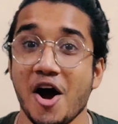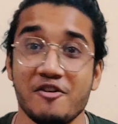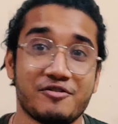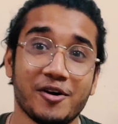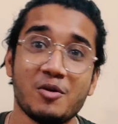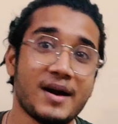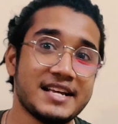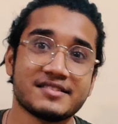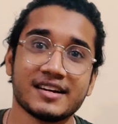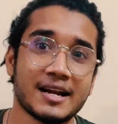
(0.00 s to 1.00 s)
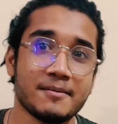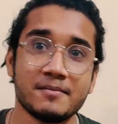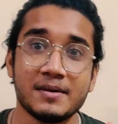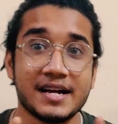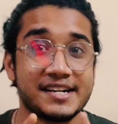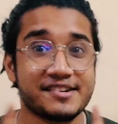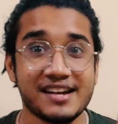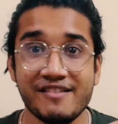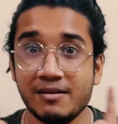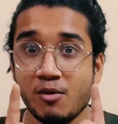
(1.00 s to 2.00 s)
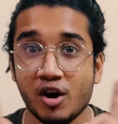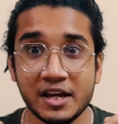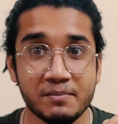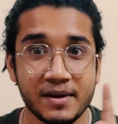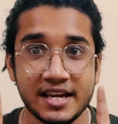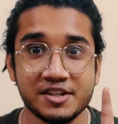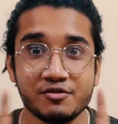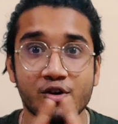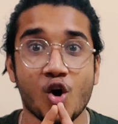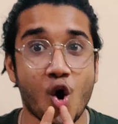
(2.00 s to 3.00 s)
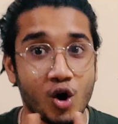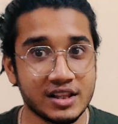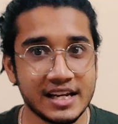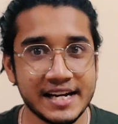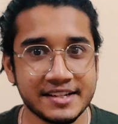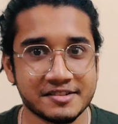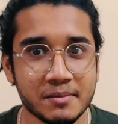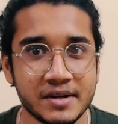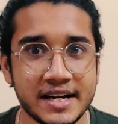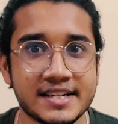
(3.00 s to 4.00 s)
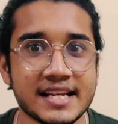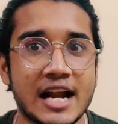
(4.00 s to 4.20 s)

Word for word: Follow my Instagram travel blogging page for all the latest updates,